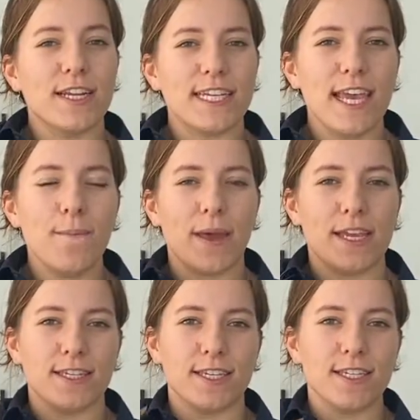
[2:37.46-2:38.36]
DM
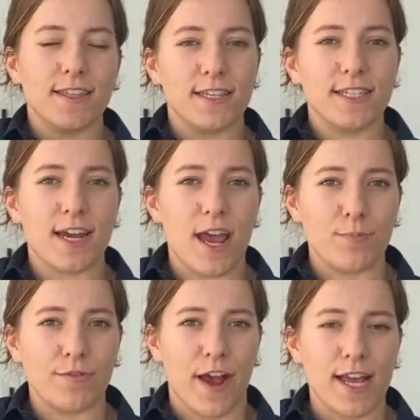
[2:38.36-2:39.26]
basis, this diet
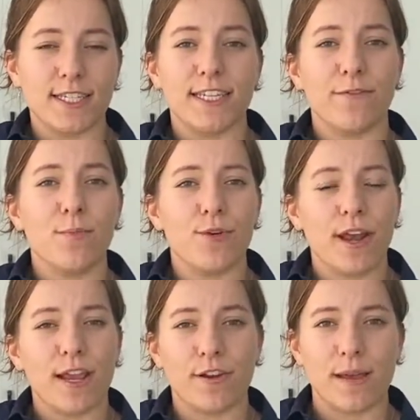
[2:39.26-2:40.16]
provides
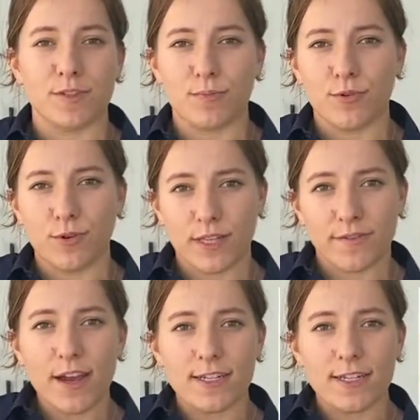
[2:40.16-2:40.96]
7.8 grams of pork liver